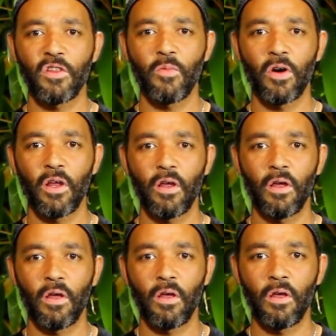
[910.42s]
of the body
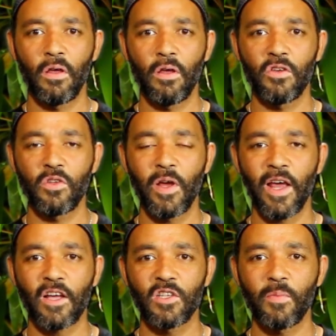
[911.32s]
as the
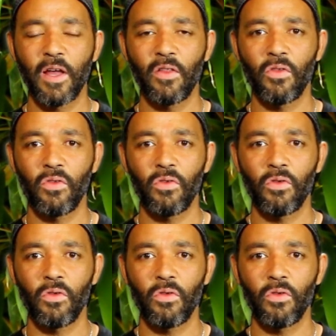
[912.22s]
belly expands.